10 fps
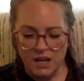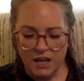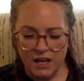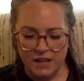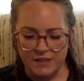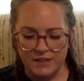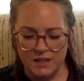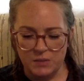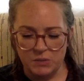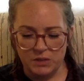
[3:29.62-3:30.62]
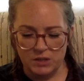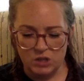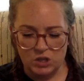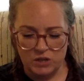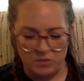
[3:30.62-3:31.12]
and deep
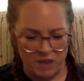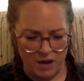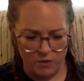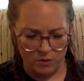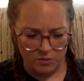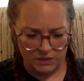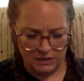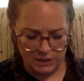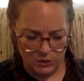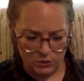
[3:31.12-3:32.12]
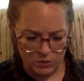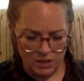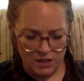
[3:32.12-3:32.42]
into the power below,